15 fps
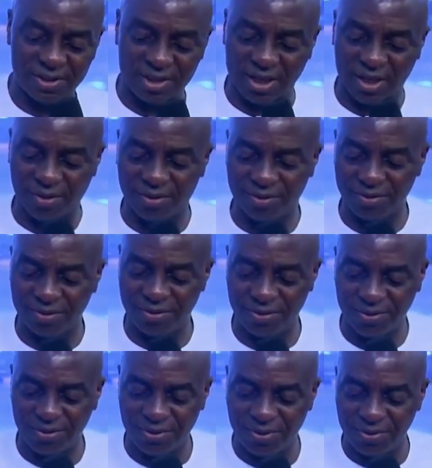Now,
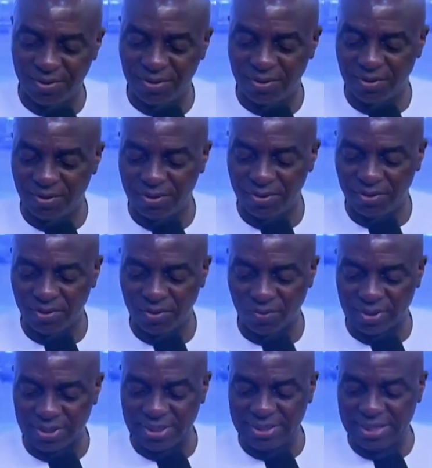
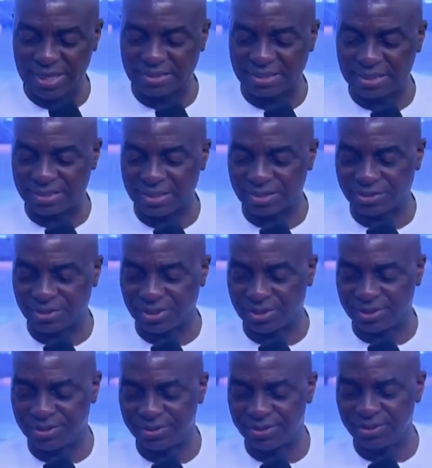we did the
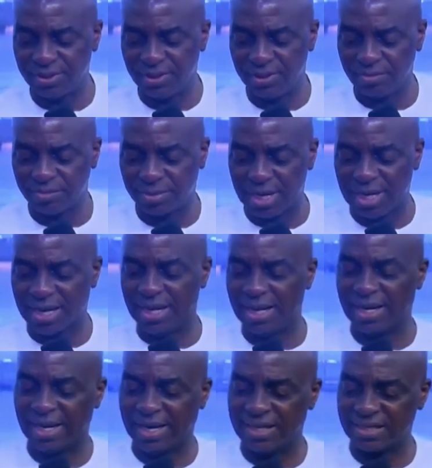intercessory prayer
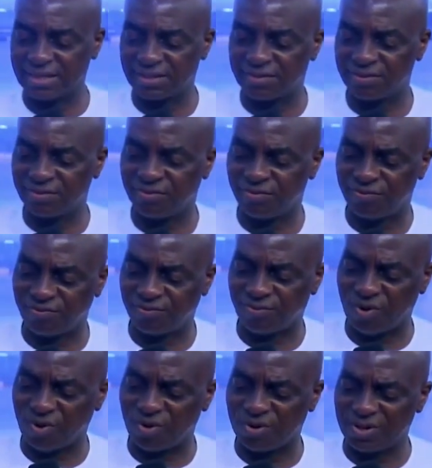guidelines
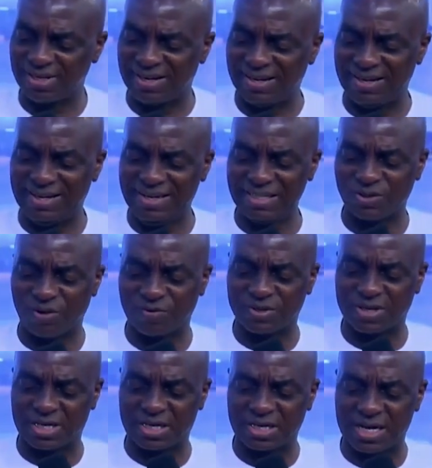for the release of
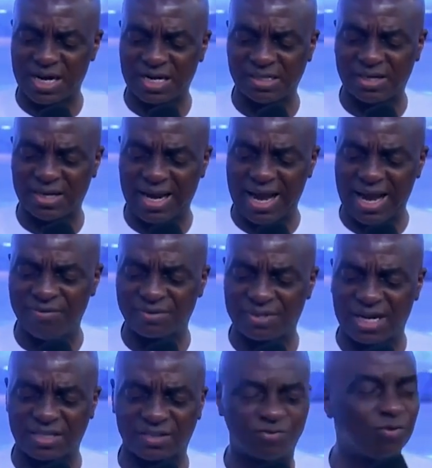life
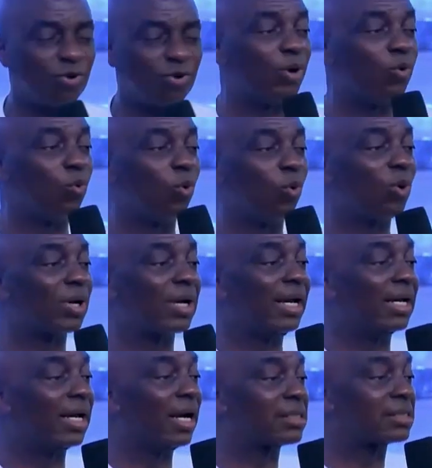transforming word
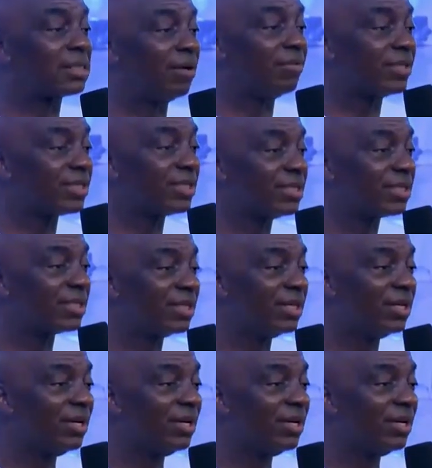in our services.